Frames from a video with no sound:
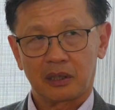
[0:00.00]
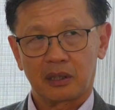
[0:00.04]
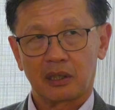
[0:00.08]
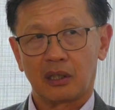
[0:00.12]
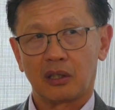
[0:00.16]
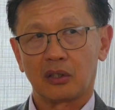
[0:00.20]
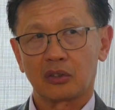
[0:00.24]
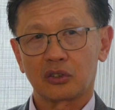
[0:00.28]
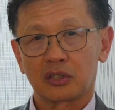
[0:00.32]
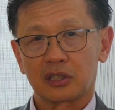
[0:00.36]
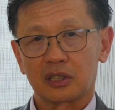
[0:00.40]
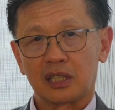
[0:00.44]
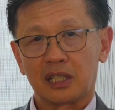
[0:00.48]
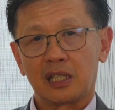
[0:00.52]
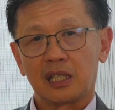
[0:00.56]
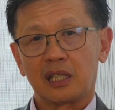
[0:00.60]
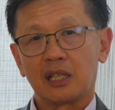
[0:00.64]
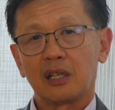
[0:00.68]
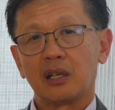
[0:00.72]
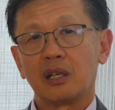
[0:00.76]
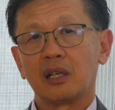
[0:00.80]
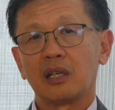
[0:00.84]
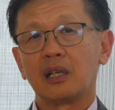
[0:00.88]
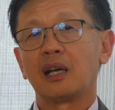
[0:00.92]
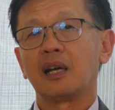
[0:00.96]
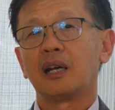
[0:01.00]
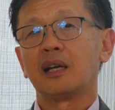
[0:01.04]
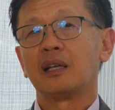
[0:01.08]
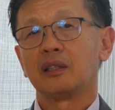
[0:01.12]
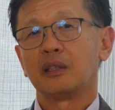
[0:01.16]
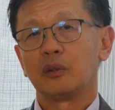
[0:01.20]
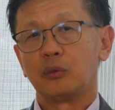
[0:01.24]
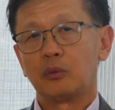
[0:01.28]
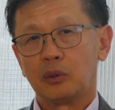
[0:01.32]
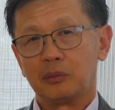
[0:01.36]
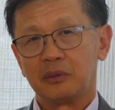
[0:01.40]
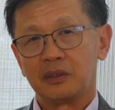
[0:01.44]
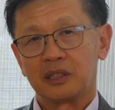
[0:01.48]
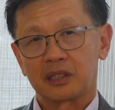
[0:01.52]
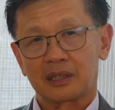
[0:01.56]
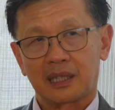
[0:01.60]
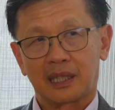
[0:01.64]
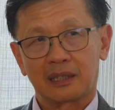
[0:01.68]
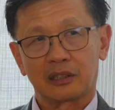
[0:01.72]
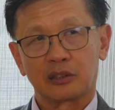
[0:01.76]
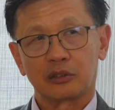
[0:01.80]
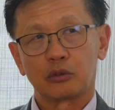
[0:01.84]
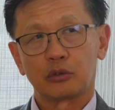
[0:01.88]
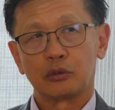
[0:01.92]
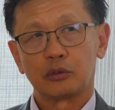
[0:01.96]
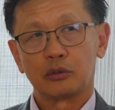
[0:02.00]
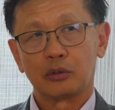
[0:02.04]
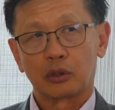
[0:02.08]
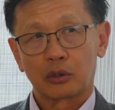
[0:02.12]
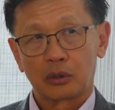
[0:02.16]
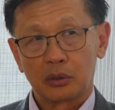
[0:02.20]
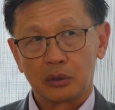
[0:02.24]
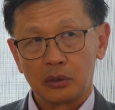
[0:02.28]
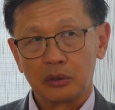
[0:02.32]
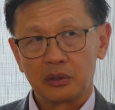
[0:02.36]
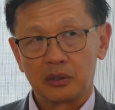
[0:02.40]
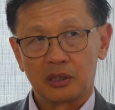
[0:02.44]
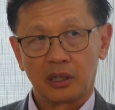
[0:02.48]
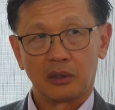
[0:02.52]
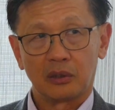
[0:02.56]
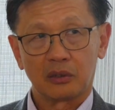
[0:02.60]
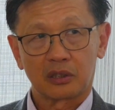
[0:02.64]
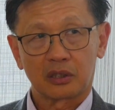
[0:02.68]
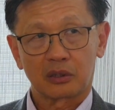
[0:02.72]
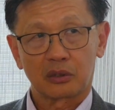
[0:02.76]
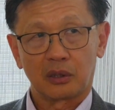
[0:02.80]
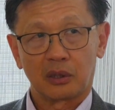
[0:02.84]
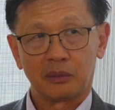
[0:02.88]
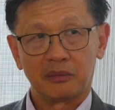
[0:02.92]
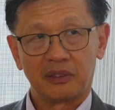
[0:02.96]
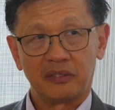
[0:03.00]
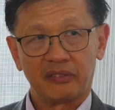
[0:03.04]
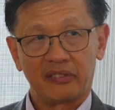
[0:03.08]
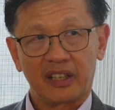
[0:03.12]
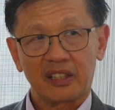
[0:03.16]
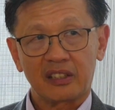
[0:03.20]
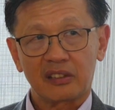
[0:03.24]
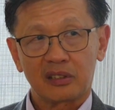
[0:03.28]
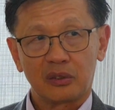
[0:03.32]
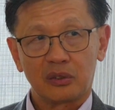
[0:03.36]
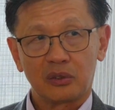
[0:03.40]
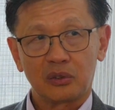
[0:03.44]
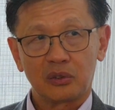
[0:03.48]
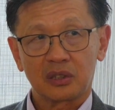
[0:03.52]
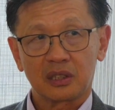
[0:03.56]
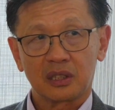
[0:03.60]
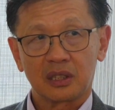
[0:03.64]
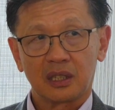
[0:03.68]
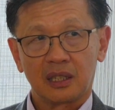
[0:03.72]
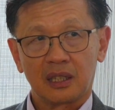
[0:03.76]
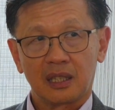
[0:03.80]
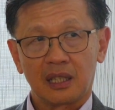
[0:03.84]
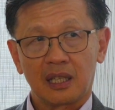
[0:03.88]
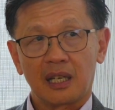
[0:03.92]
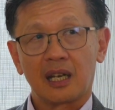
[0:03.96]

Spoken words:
because the woman started to recruit those dormant vessels.